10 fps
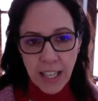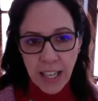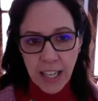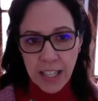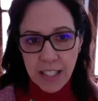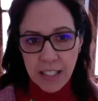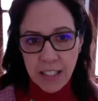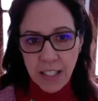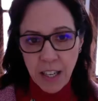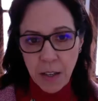
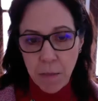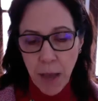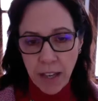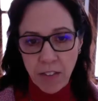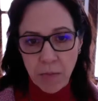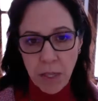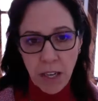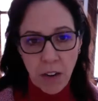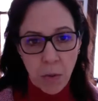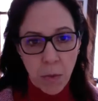And in back of me
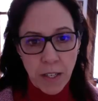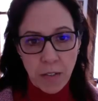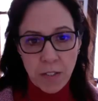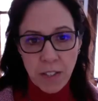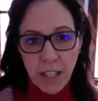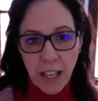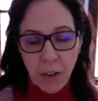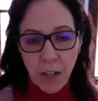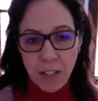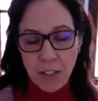are the windows looking
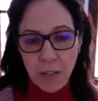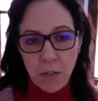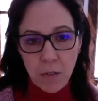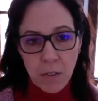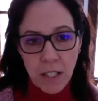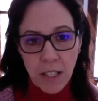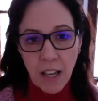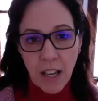out onto the